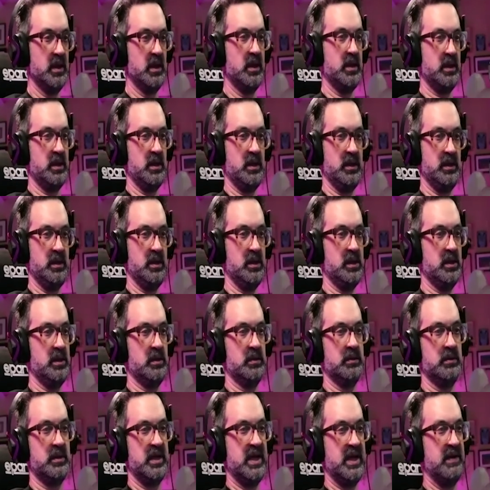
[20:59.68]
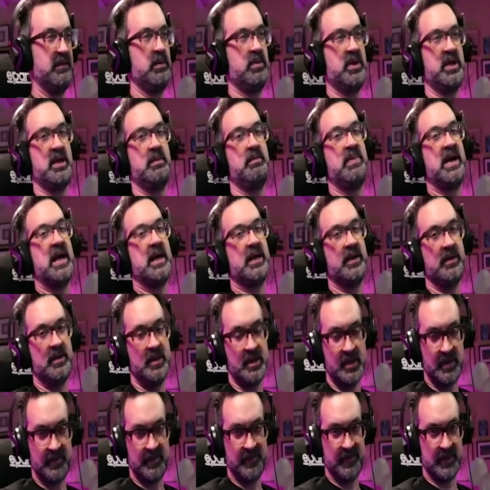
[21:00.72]
you know, everybody back in the
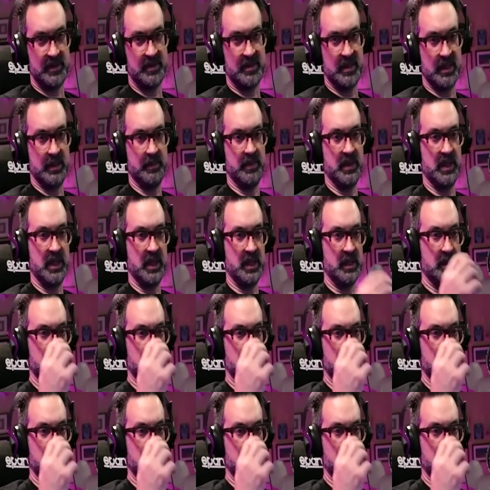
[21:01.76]
office type thing.